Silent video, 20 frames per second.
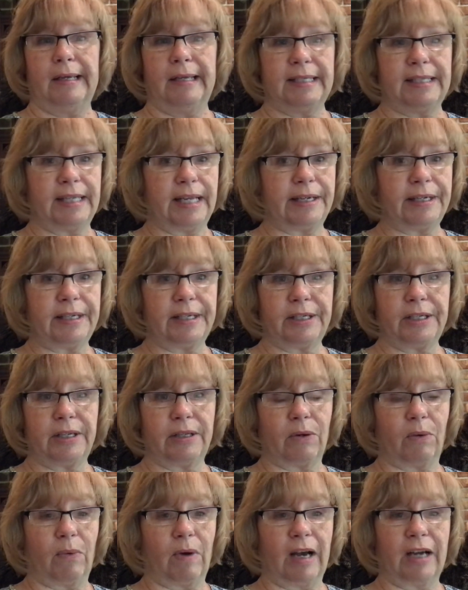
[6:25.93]
send it to
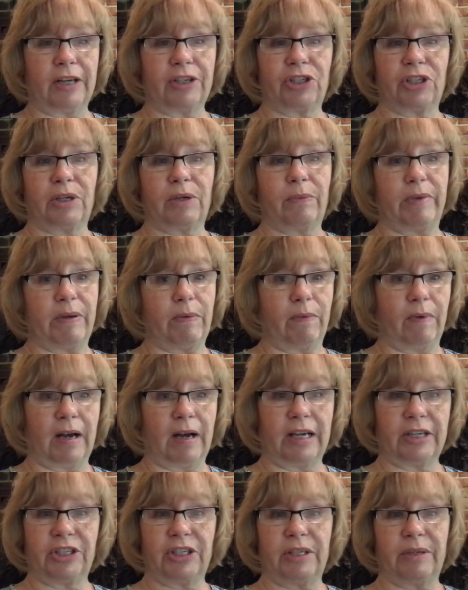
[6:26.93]
the washer, we
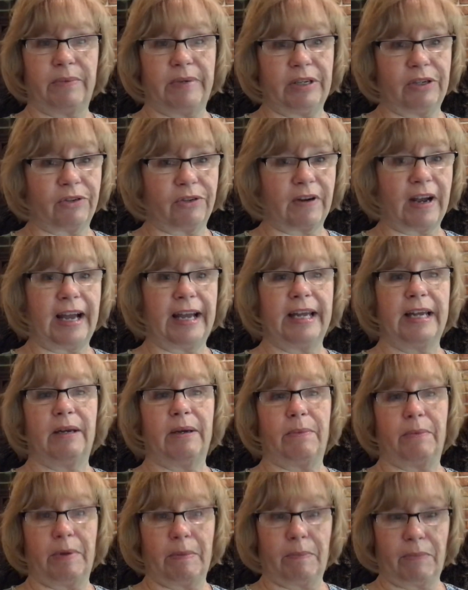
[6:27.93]
wash it, we dry
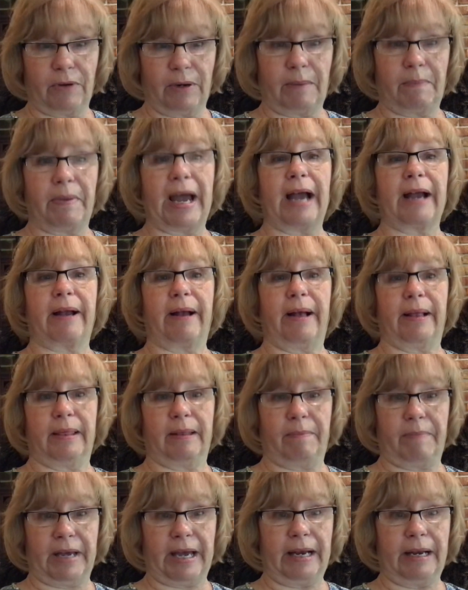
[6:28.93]
it, and we put it back on
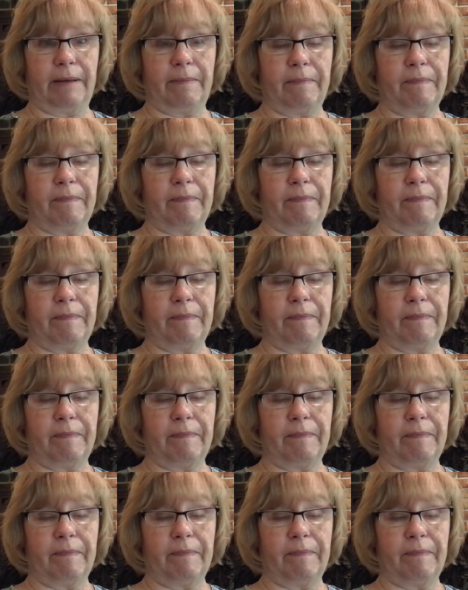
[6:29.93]
the bed.